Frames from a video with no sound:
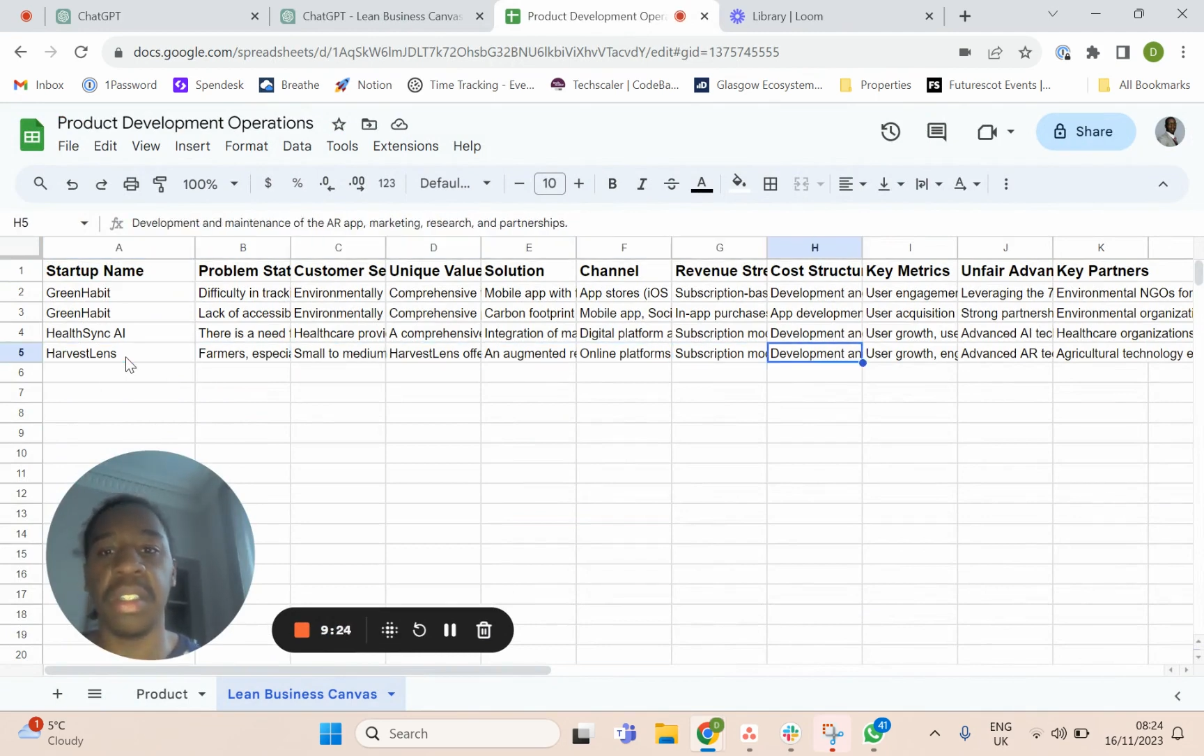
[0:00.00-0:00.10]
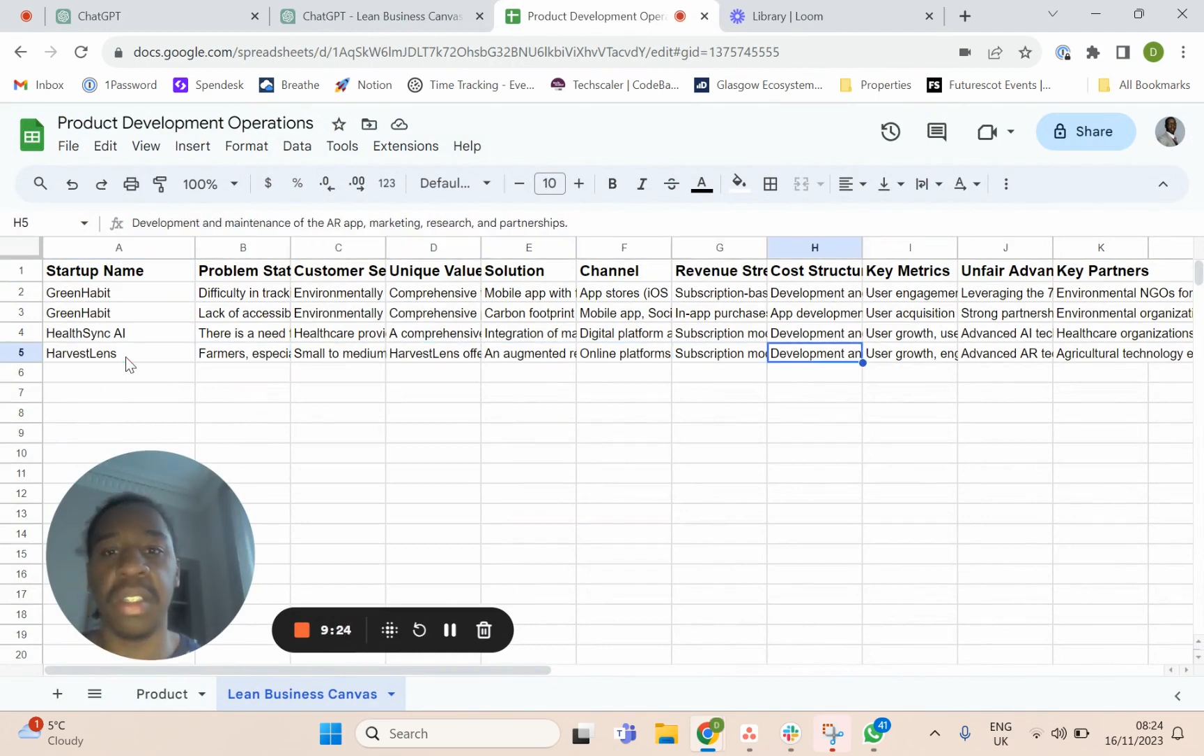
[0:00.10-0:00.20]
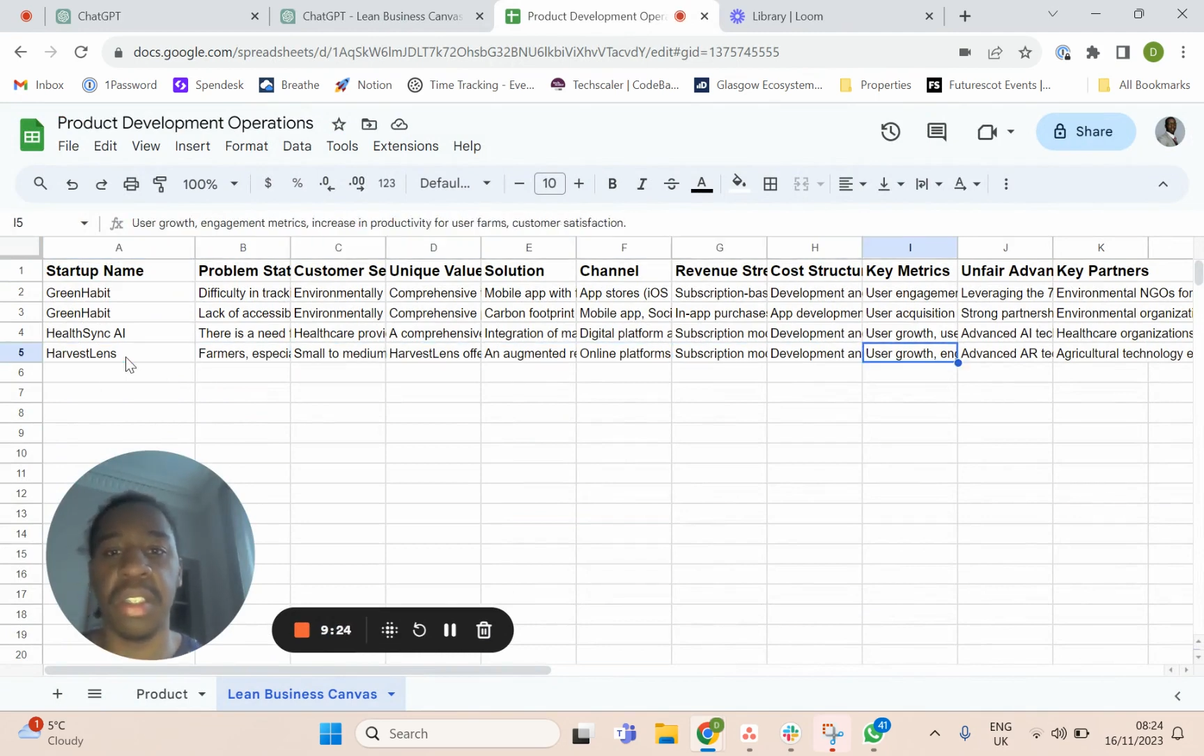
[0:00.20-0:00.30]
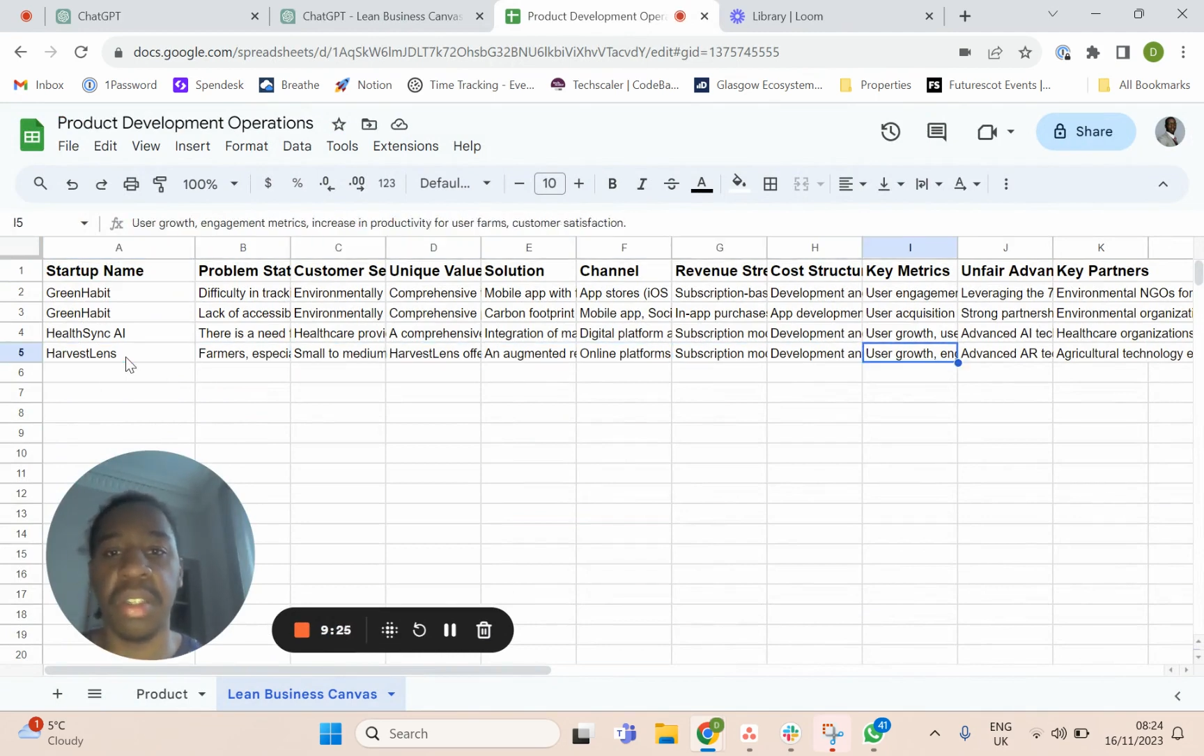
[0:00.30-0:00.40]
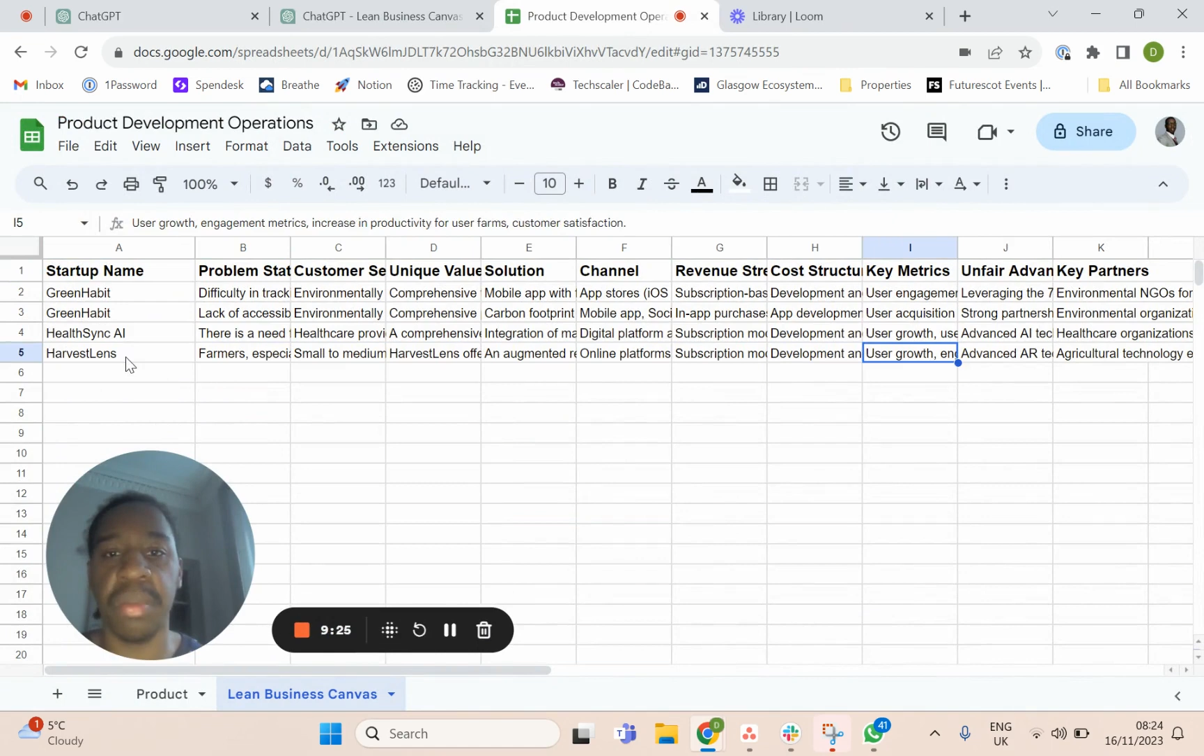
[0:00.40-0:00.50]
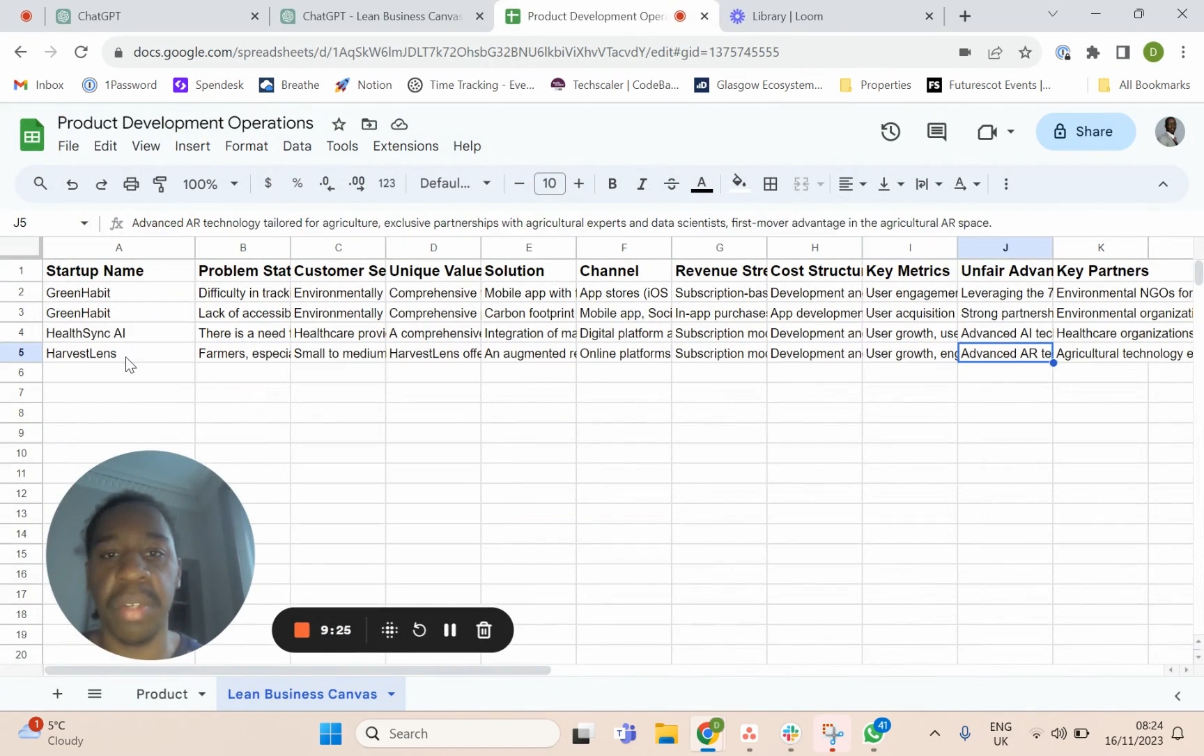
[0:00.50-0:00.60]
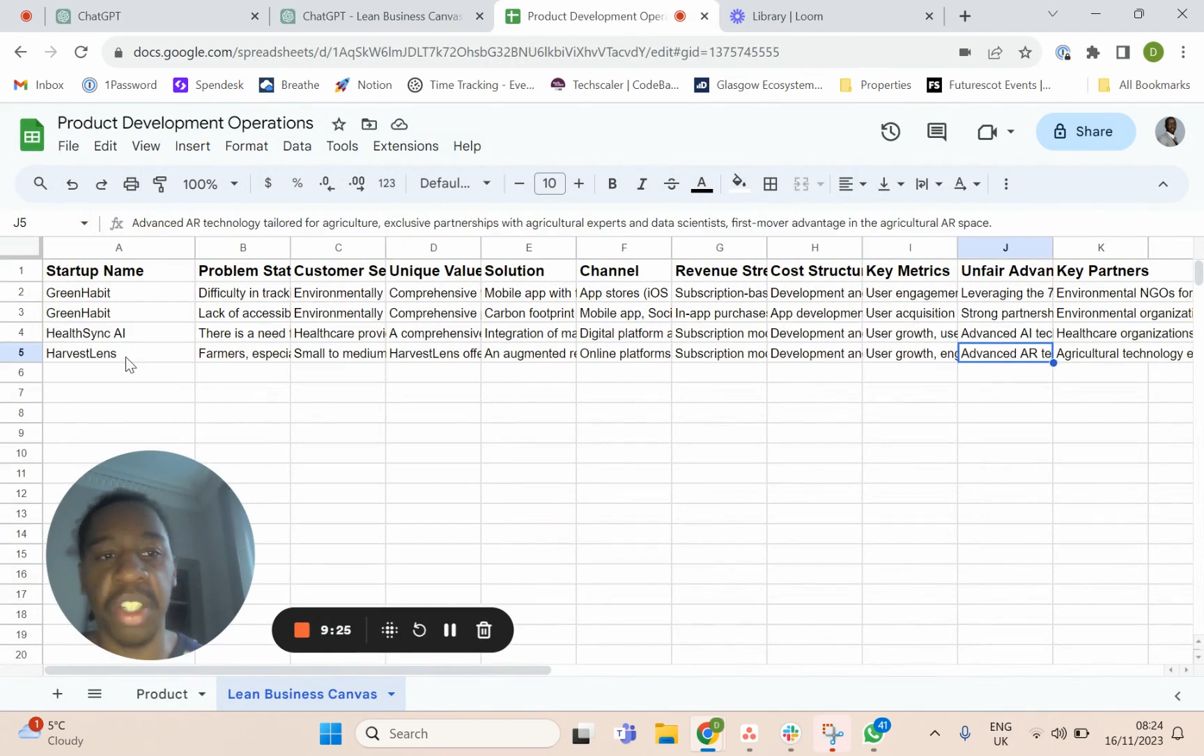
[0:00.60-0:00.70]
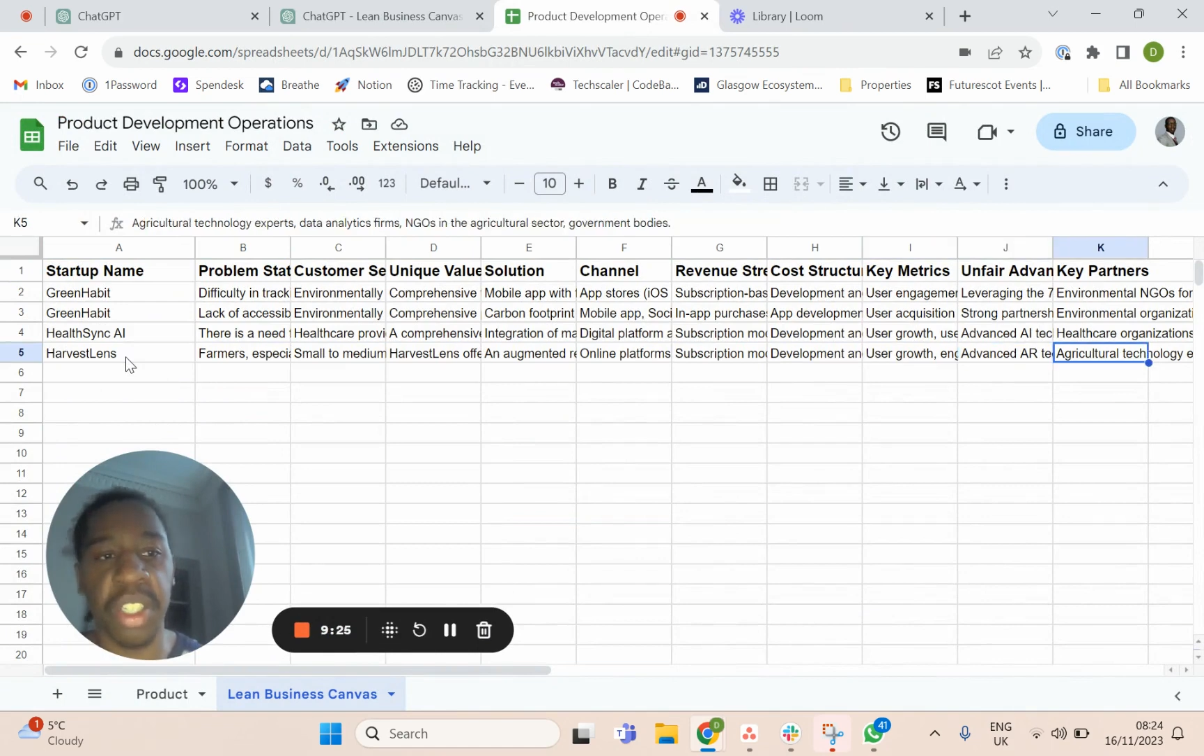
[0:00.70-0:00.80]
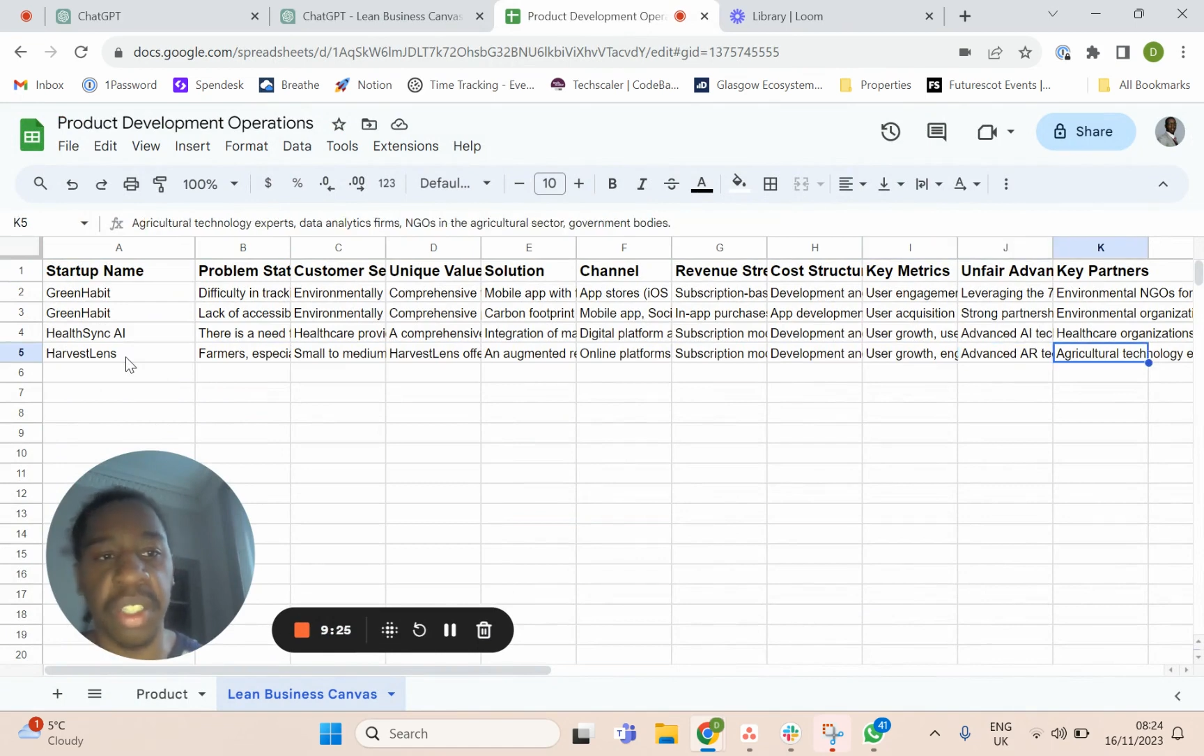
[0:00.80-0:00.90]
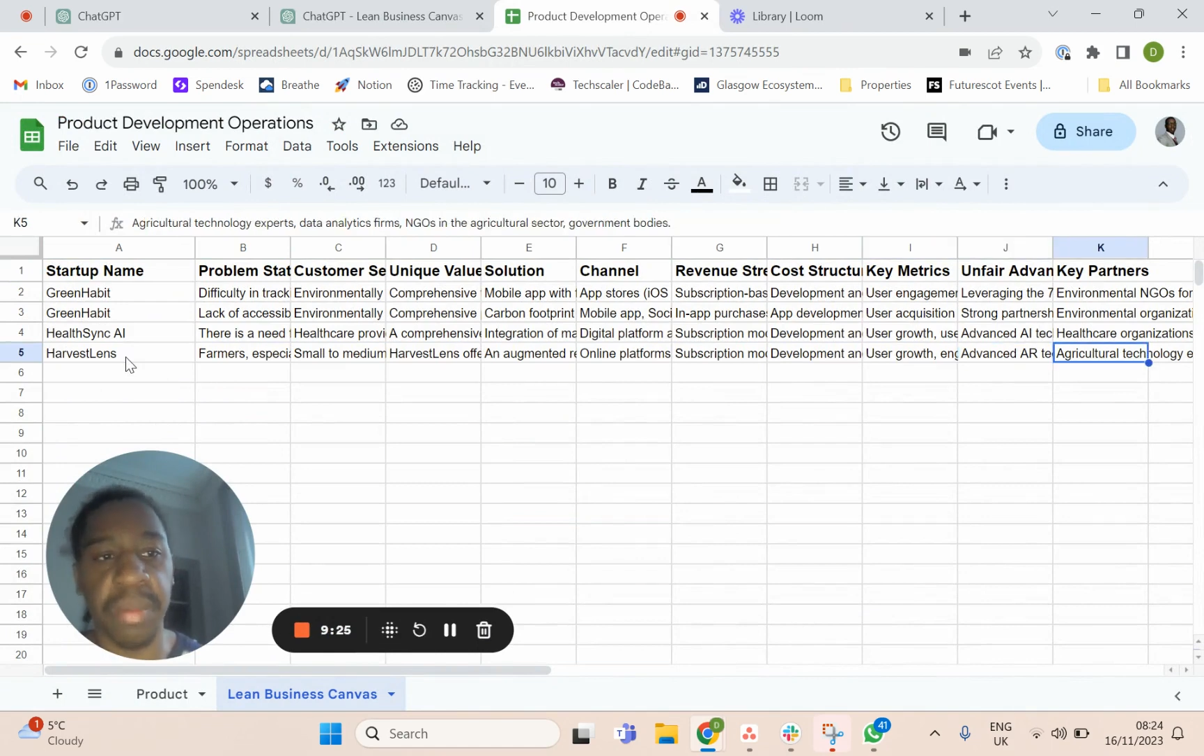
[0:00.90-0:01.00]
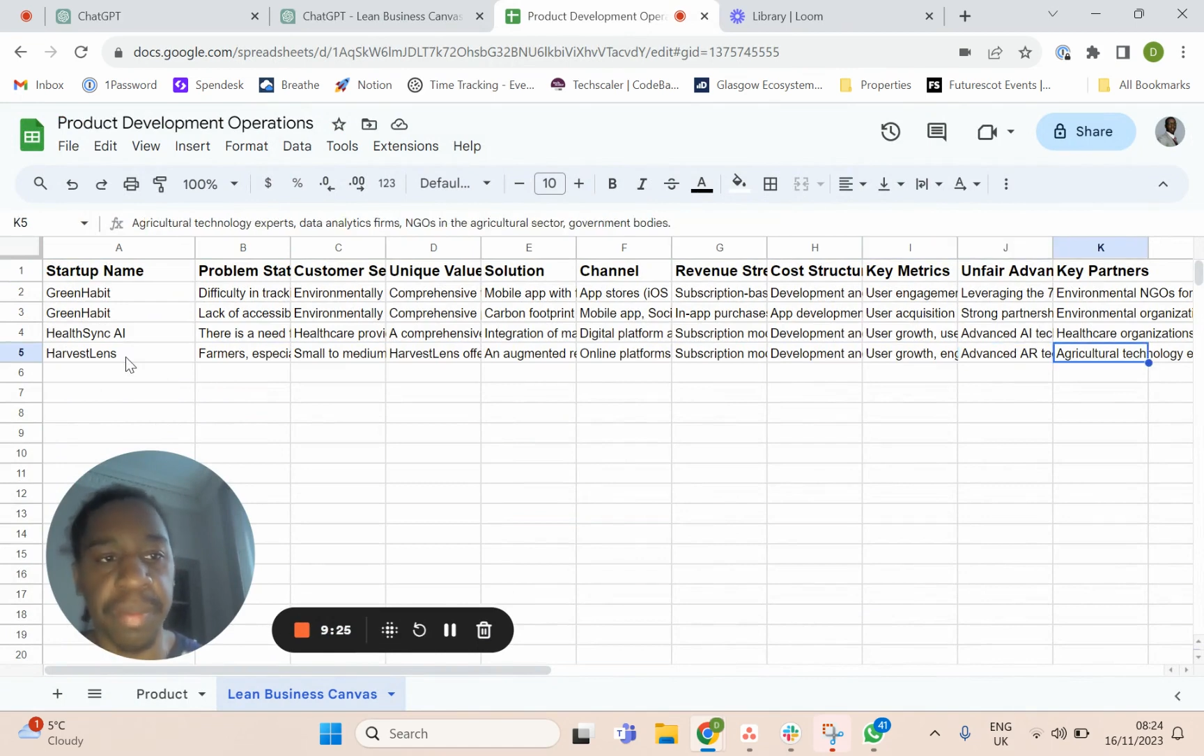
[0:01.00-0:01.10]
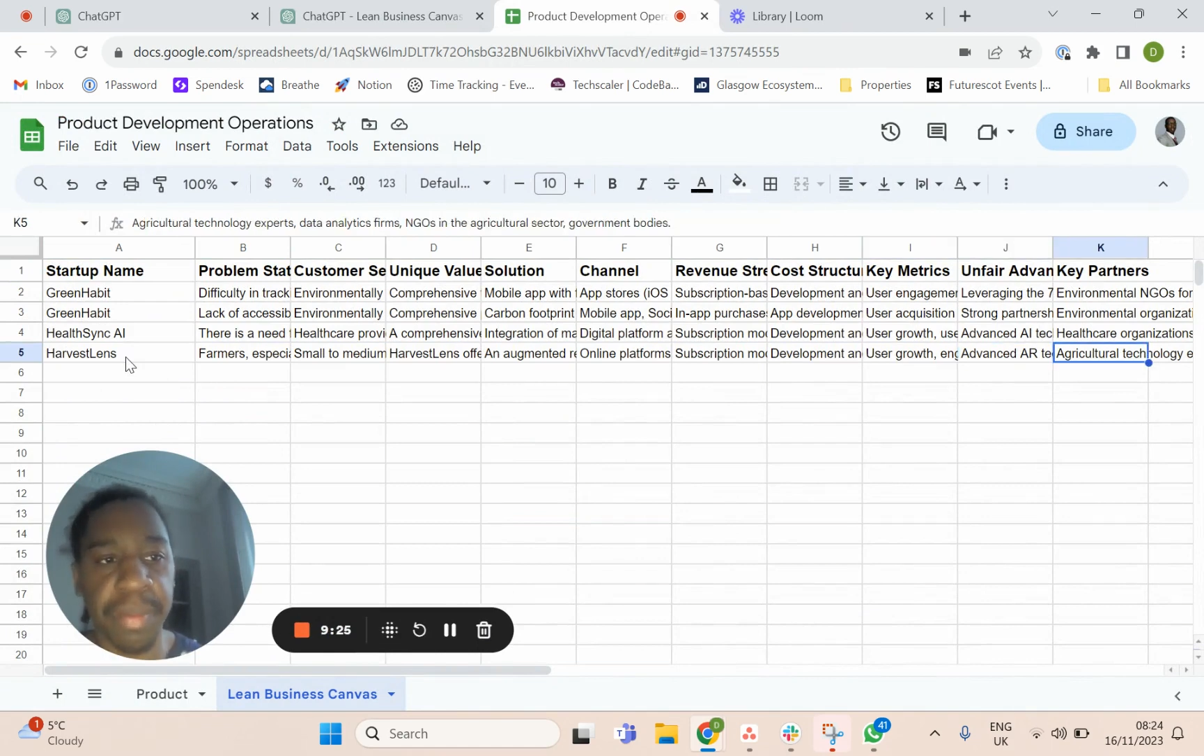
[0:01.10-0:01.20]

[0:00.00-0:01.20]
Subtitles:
to the spreadsheet.